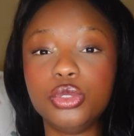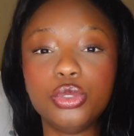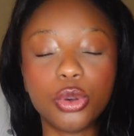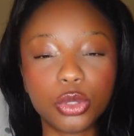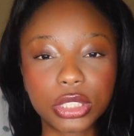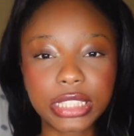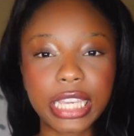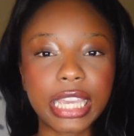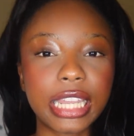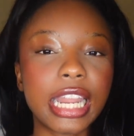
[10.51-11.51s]
dull
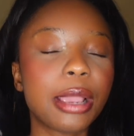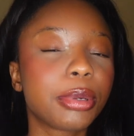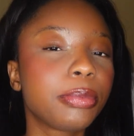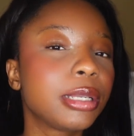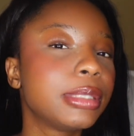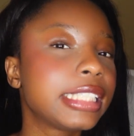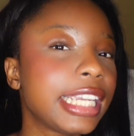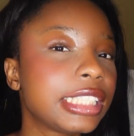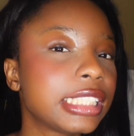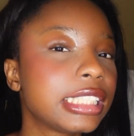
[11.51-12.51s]
skin,
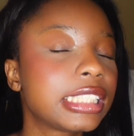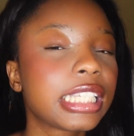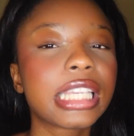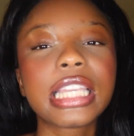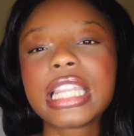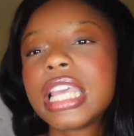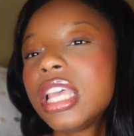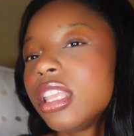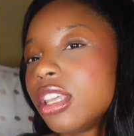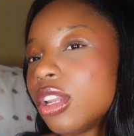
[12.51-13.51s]
hyperpigmentation skin,
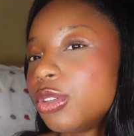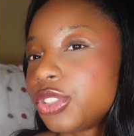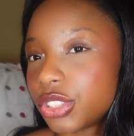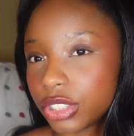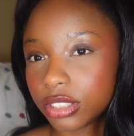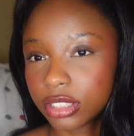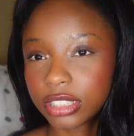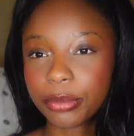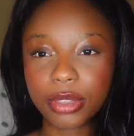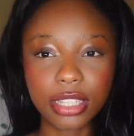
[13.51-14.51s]
you know, just
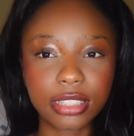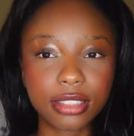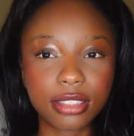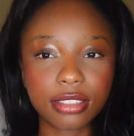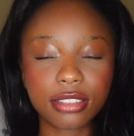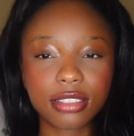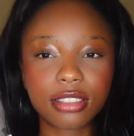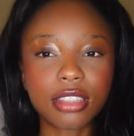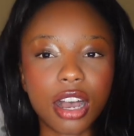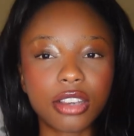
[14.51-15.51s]
something that's
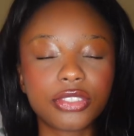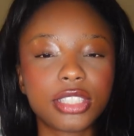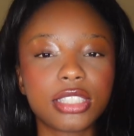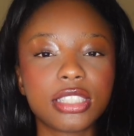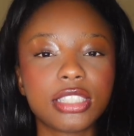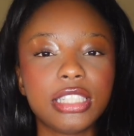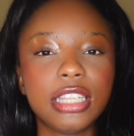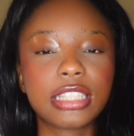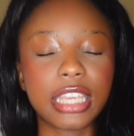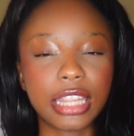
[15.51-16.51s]
soft,
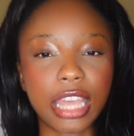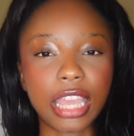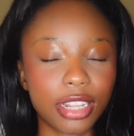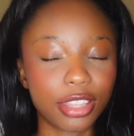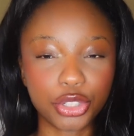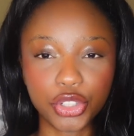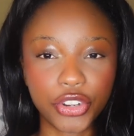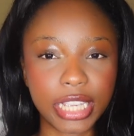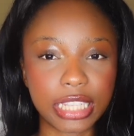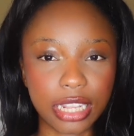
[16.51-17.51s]
skin light, nothing too
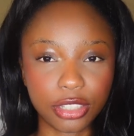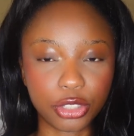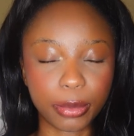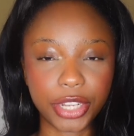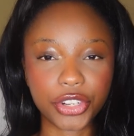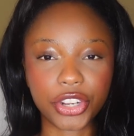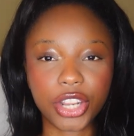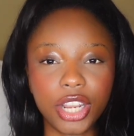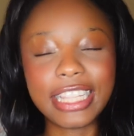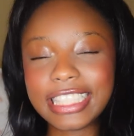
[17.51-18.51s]
crazy, nothing too major.
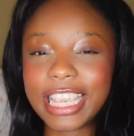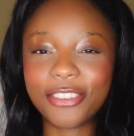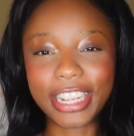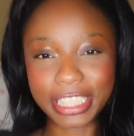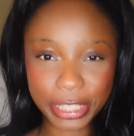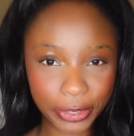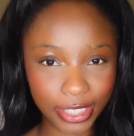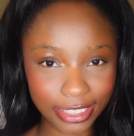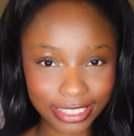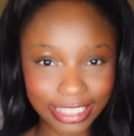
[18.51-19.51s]
Let's get right into
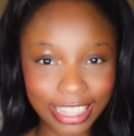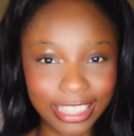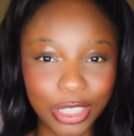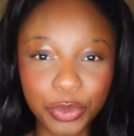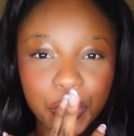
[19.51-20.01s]
it. Alright.